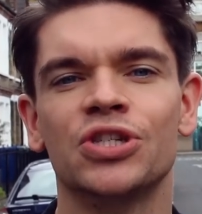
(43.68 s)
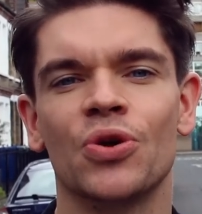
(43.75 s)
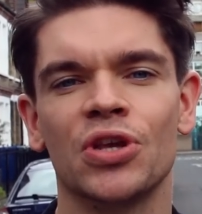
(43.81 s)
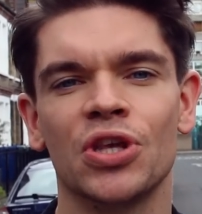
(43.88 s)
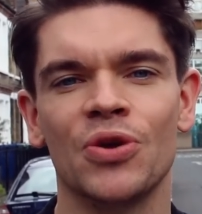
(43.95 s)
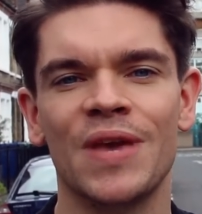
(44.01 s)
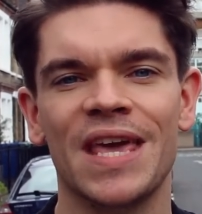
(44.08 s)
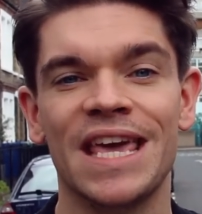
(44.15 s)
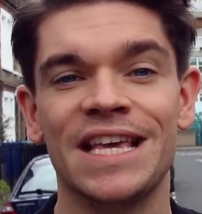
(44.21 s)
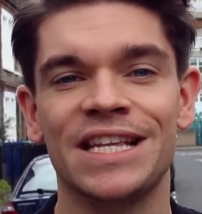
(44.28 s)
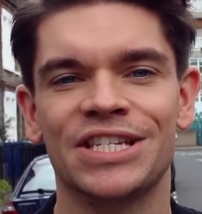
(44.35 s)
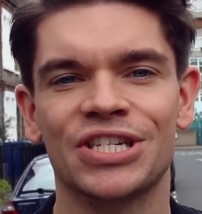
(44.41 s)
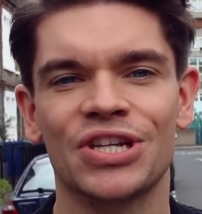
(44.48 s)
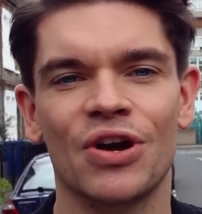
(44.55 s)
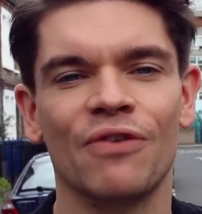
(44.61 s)
showing you
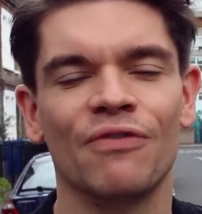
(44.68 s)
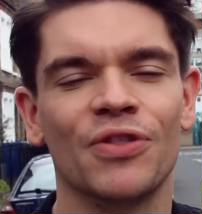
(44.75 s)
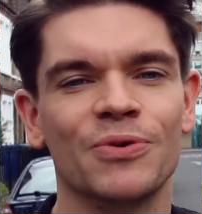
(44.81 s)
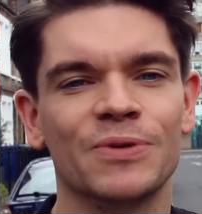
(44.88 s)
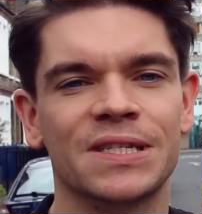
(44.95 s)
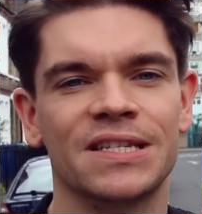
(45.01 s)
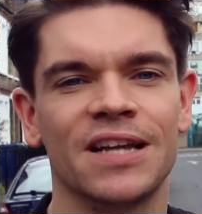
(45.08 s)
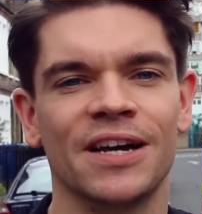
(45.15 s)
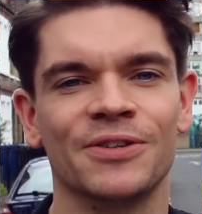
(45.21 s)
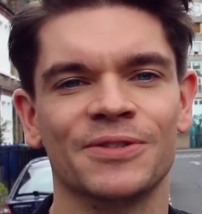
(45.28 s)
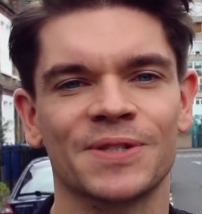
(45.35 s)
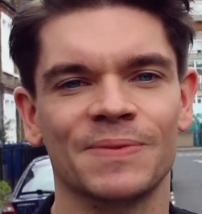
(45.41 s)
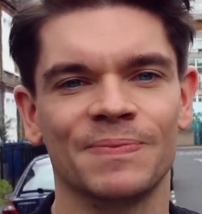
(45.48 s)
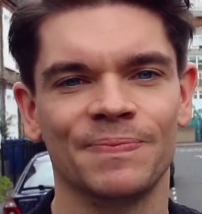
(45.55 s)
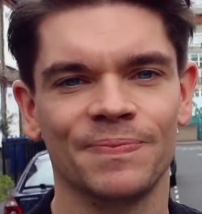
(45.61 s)
each of those
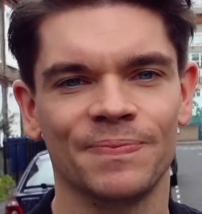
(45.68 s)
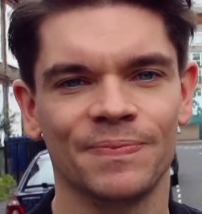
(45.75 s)
styles.